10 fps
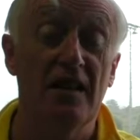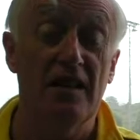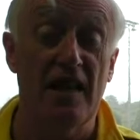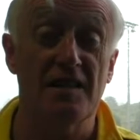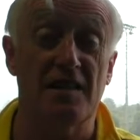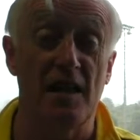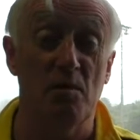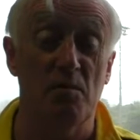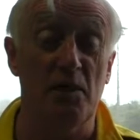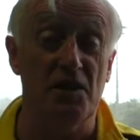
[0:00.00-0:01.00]
last game
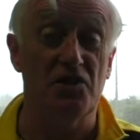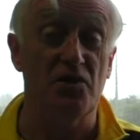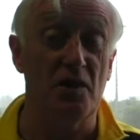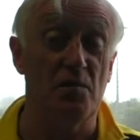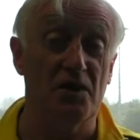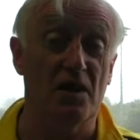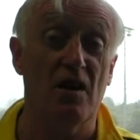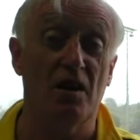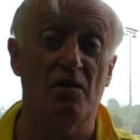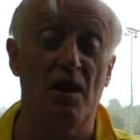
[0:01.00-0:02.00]
on pitch 3 where the
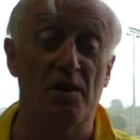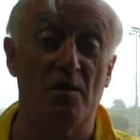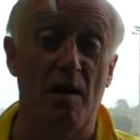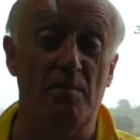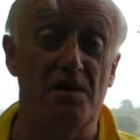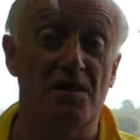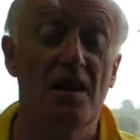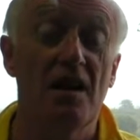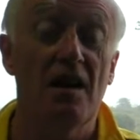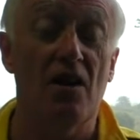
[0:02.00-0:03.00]
Colorado Rapids
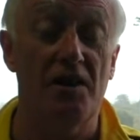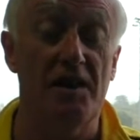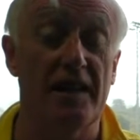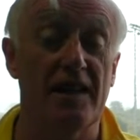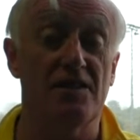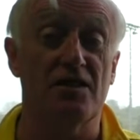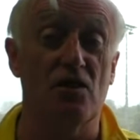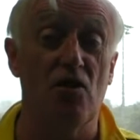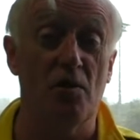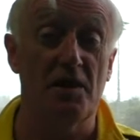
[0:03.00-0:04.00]
are in against the
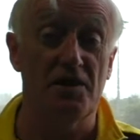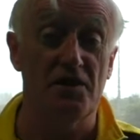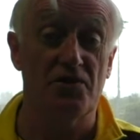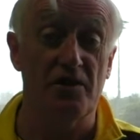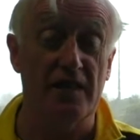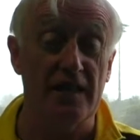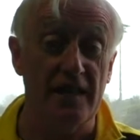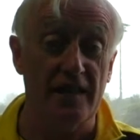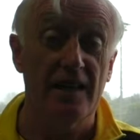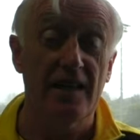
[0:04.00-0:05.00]
Galway District
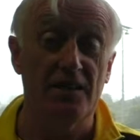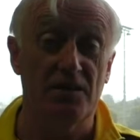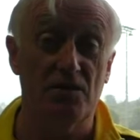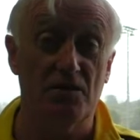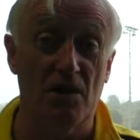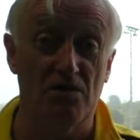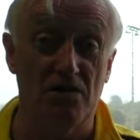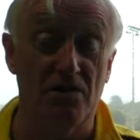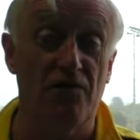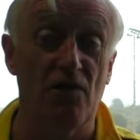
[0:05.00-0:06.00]
League in the
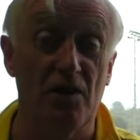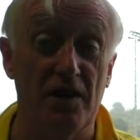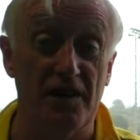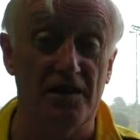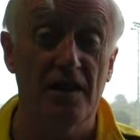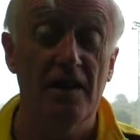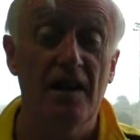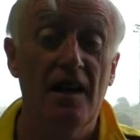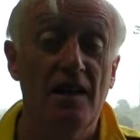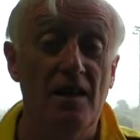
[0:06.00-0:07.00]
2004 Elite.
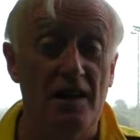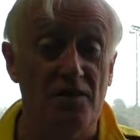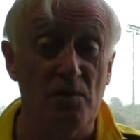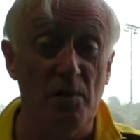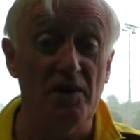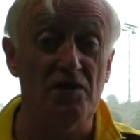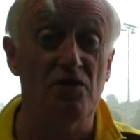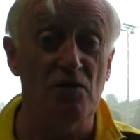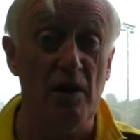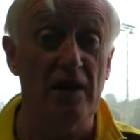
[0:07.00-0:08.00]
Uh, the winners
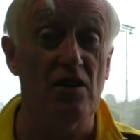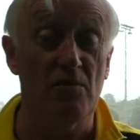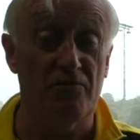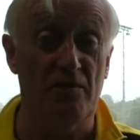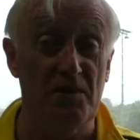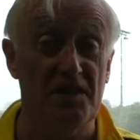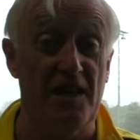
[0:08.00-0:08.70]
could well come from this